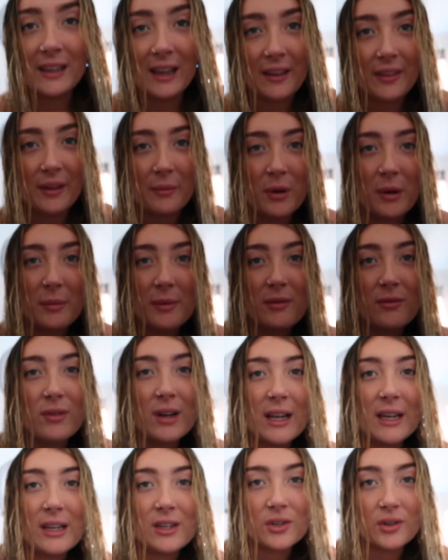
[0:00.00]
Yeah, that might be
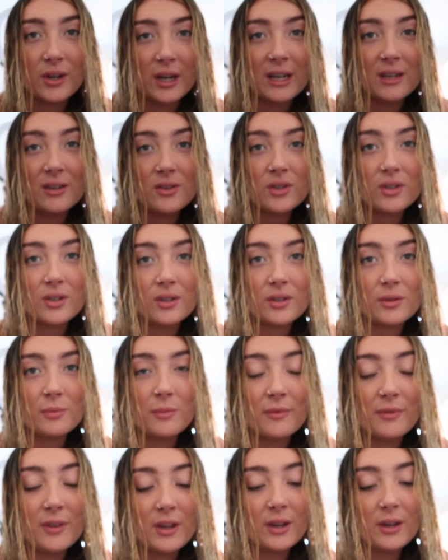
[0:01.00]
really strange to
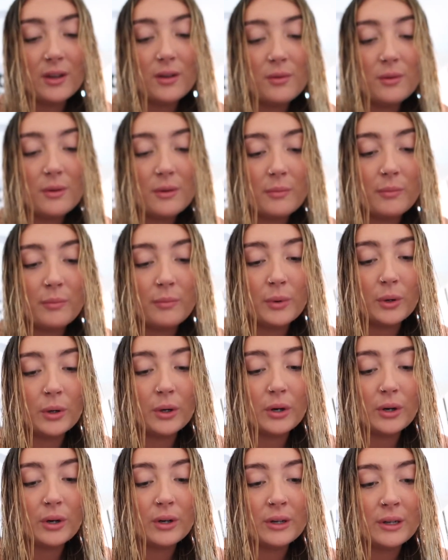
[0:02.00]
some of you,
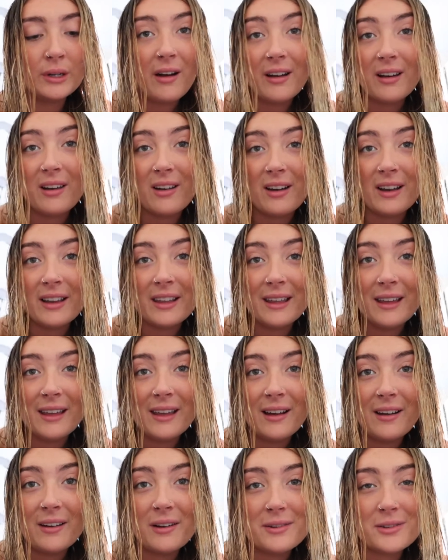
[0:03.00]
but I like
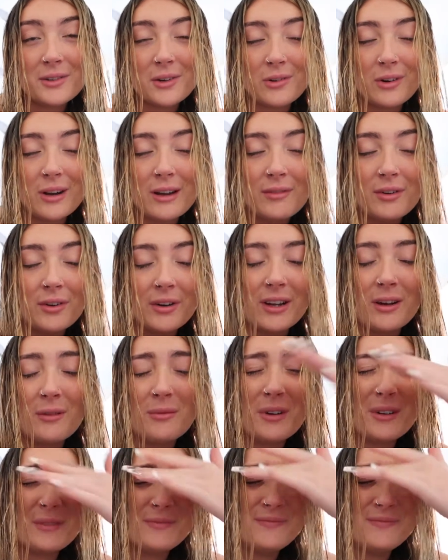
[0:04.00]
it. I know it's got gravy on it. I